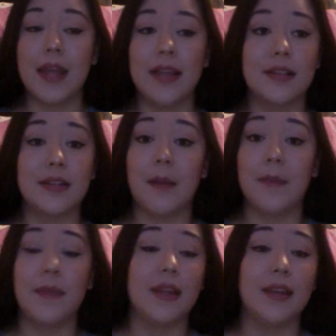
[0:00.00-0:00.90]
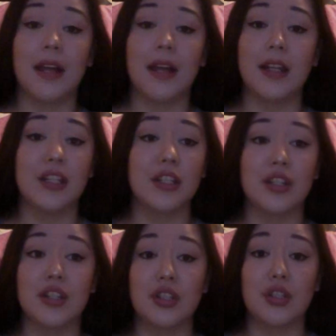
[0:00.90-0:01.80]
something that is
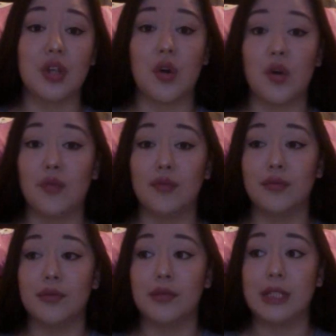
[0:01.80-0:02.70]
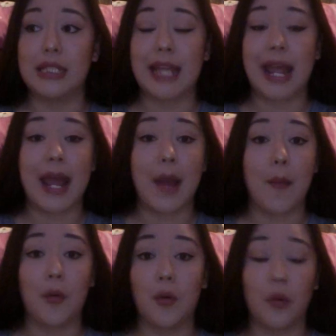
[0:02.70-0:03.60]
just so
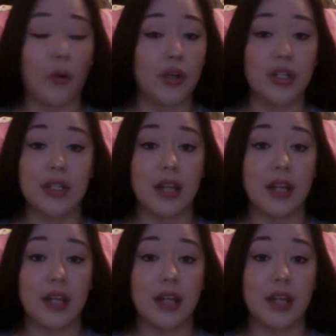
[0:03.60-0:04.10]
damn gorgeous and